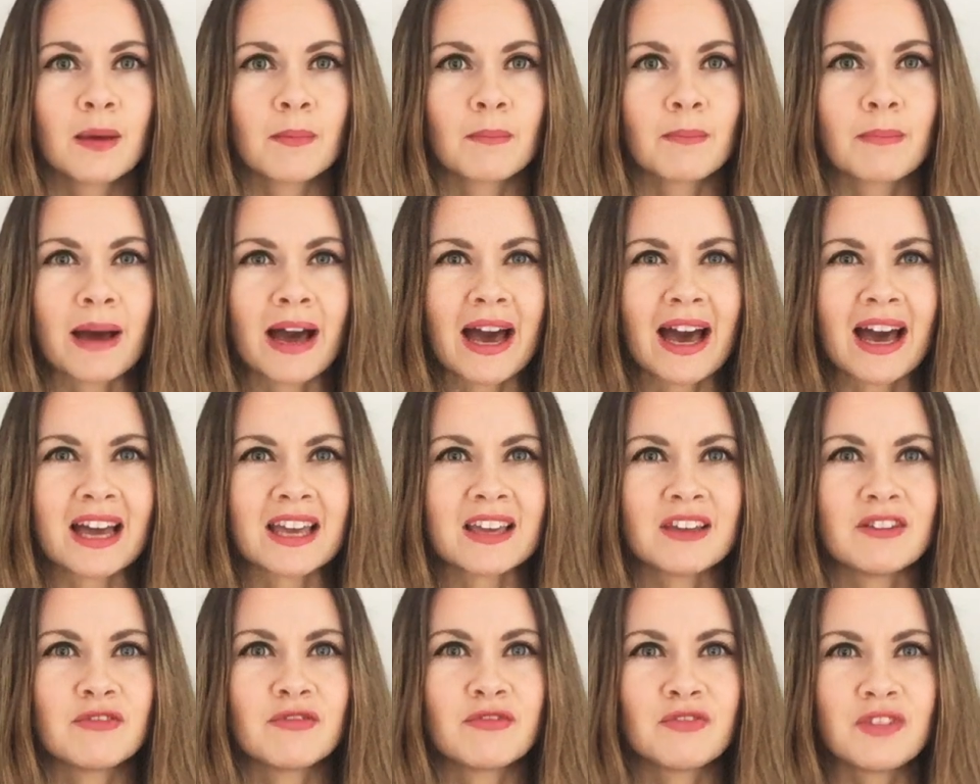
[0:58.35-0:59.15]
by
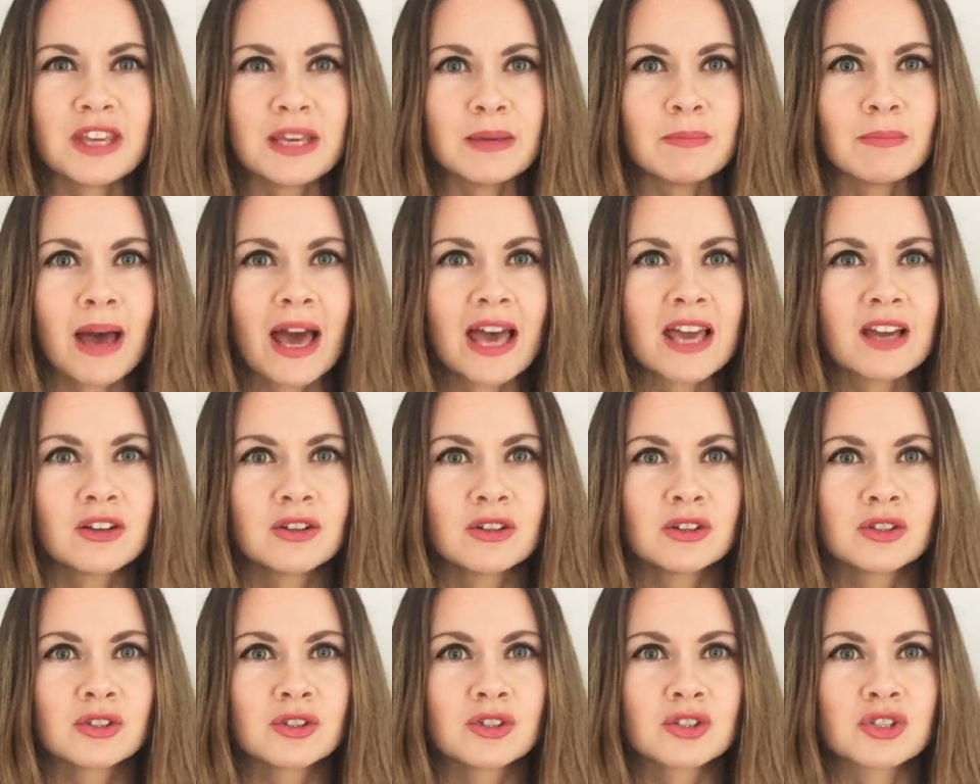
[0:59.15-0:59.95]

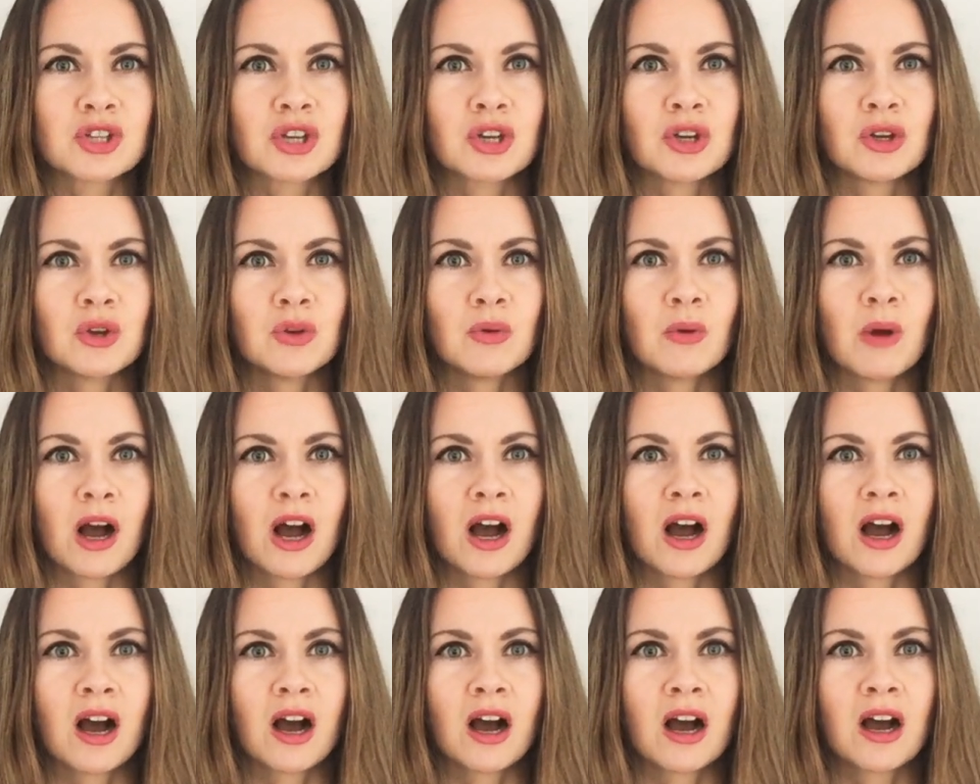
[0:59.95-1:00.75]
females who
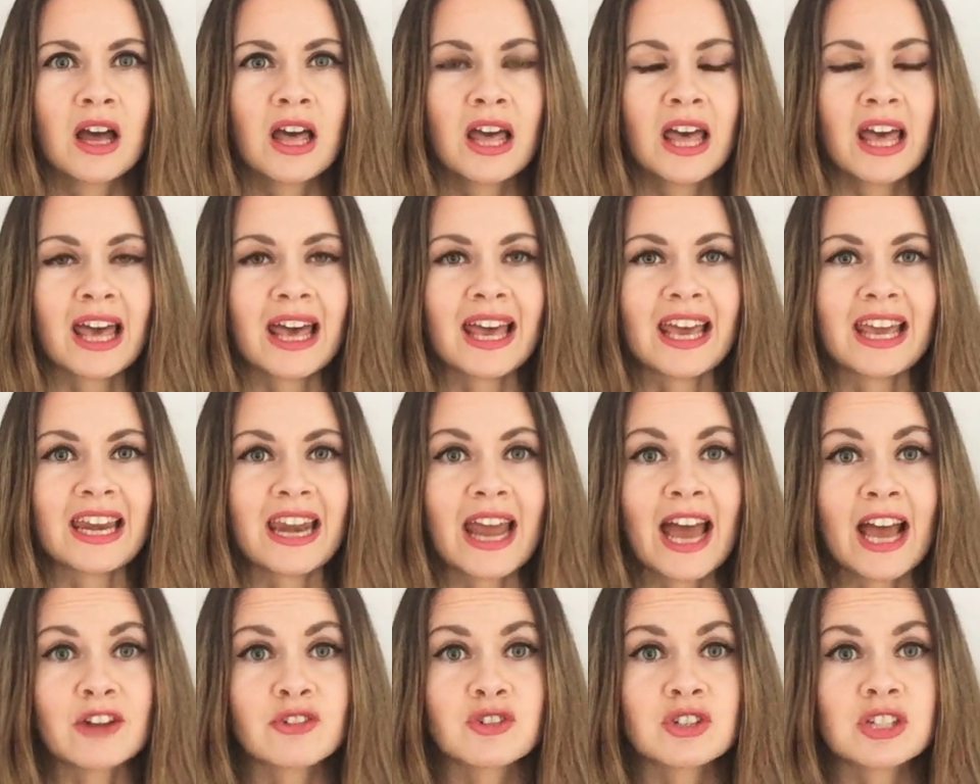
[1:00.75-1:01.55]
are in
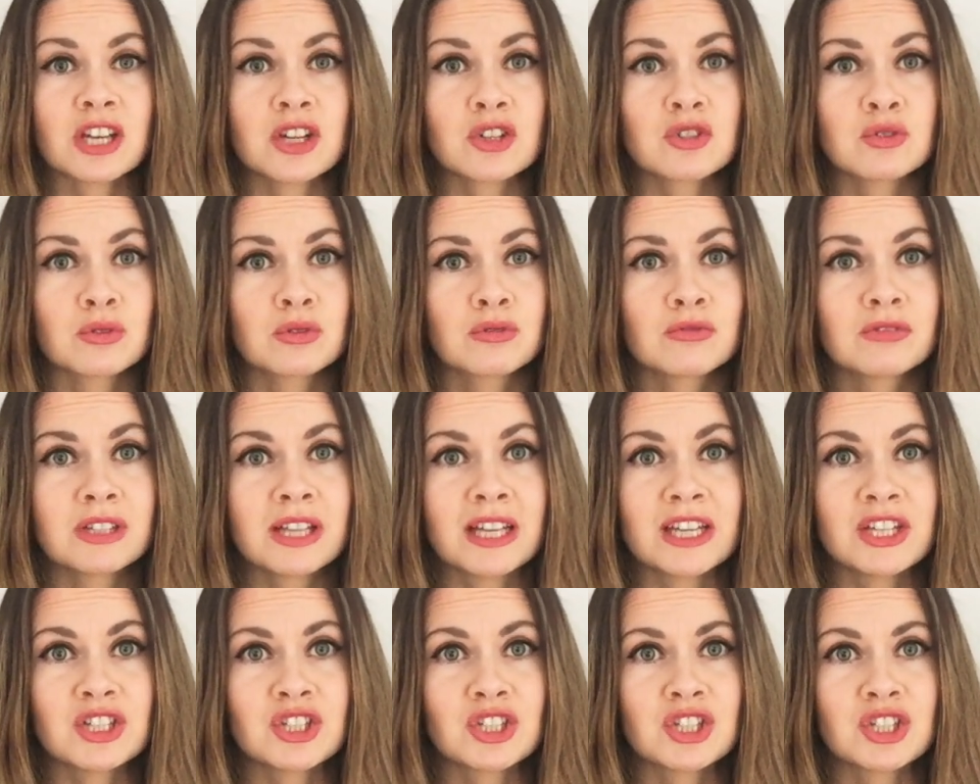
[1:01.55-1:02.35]
heterosexual
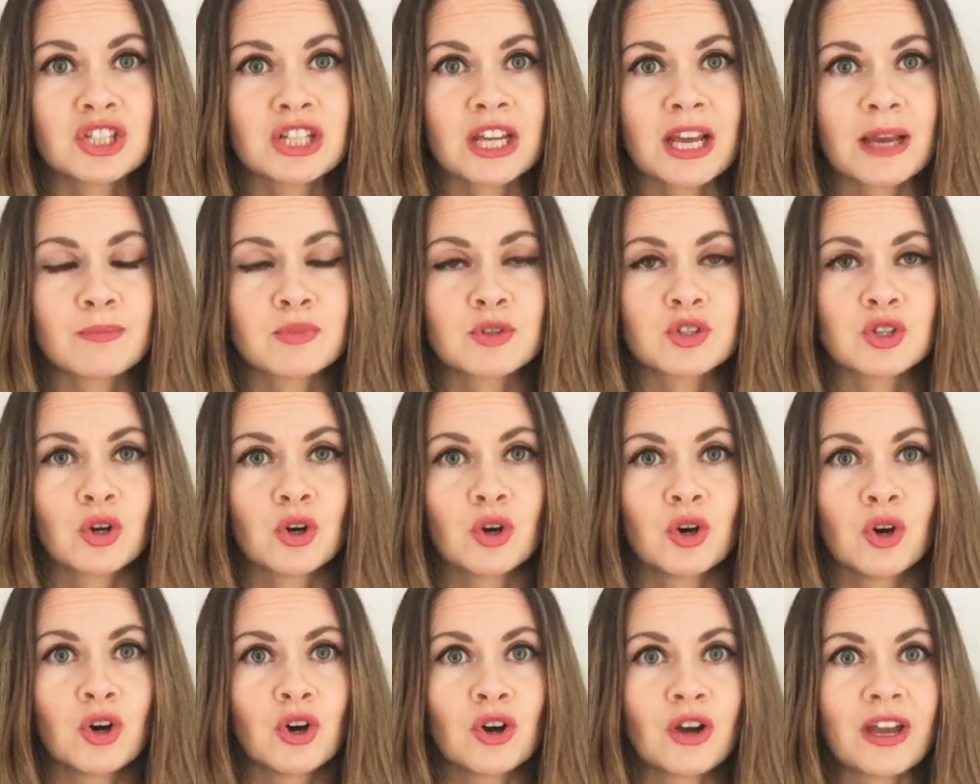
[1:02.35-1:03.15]
relationships,
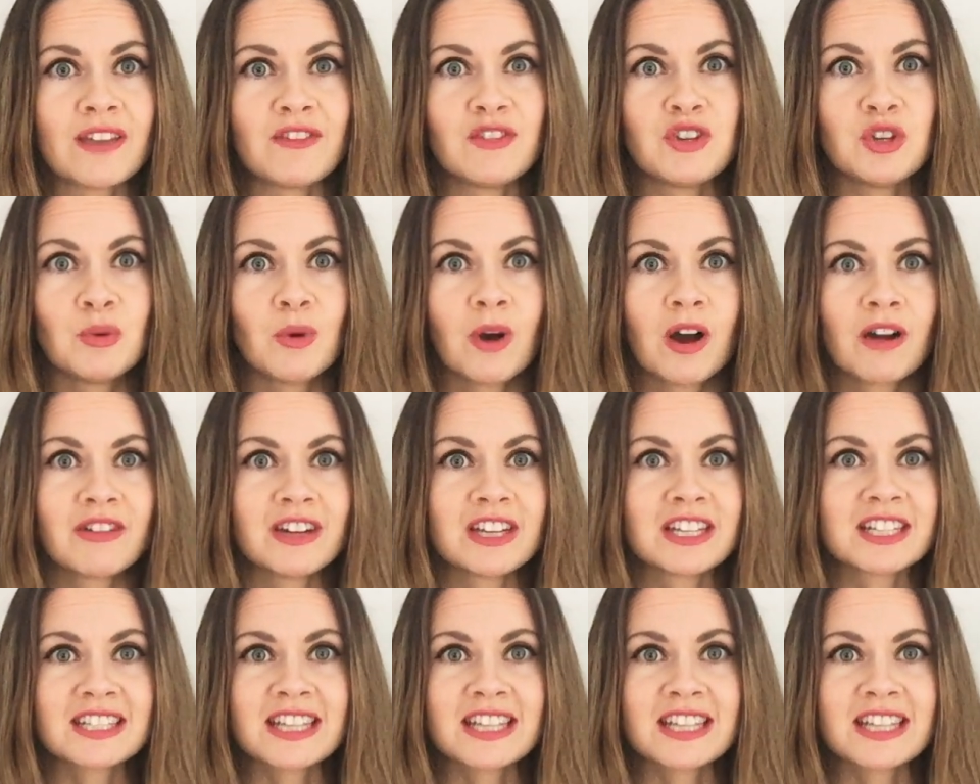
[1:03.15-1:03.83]
or if you are in a